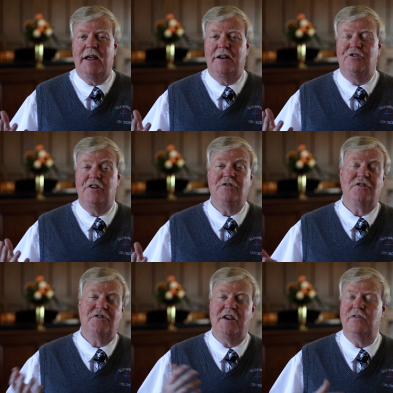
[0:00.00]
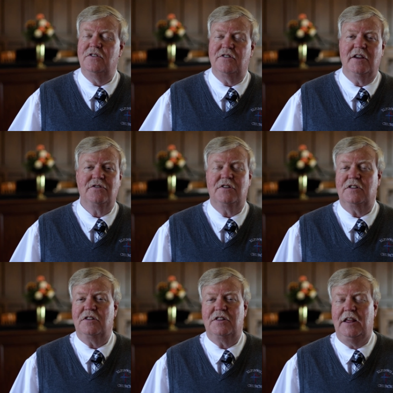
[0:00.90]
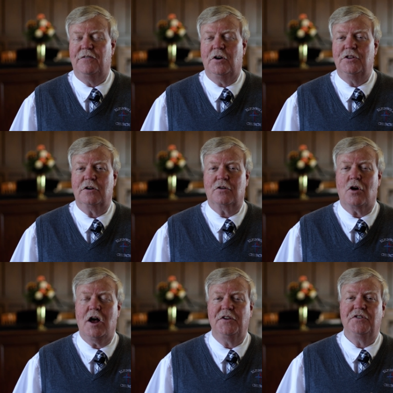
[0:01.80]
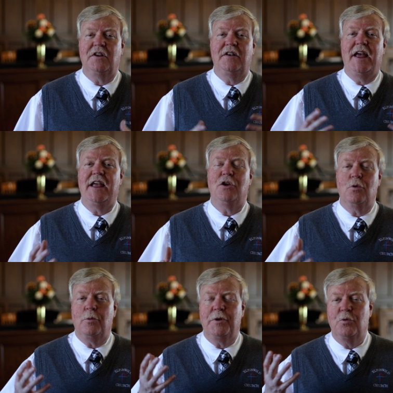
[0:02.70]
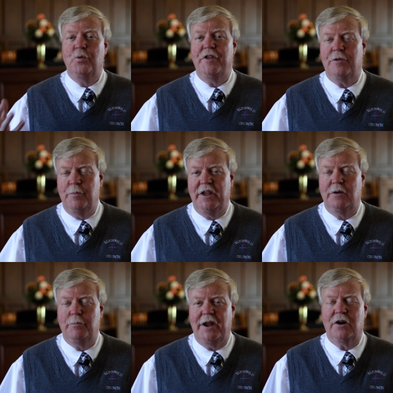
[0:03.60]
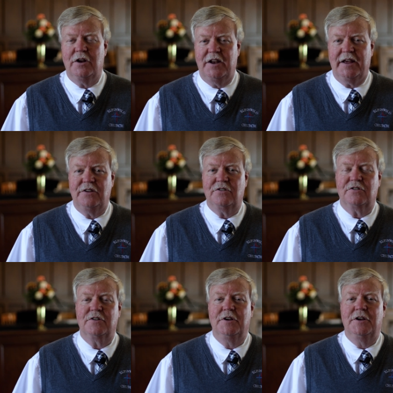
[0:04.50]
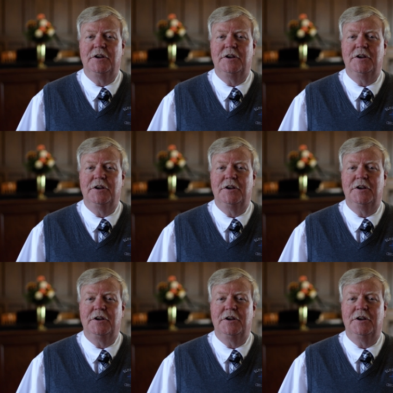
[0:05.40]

And Jesus even says to the thief on the cross, Today you will be with me in paradise.